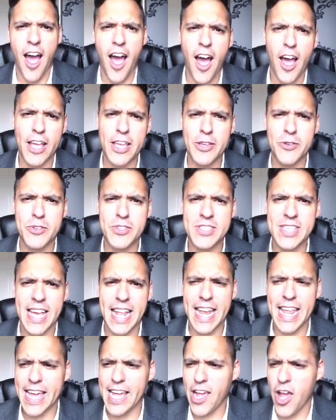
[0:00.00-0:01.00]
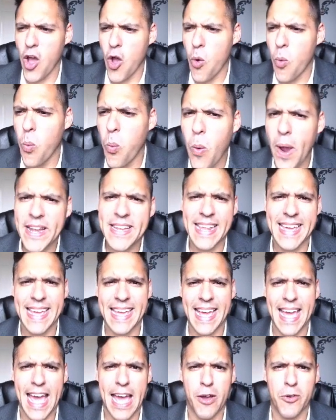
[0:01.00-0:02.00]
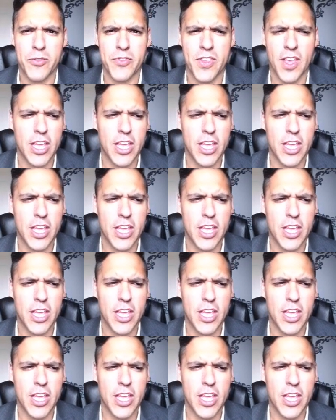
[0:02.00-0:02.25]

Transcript: Are you selling wedding gowns?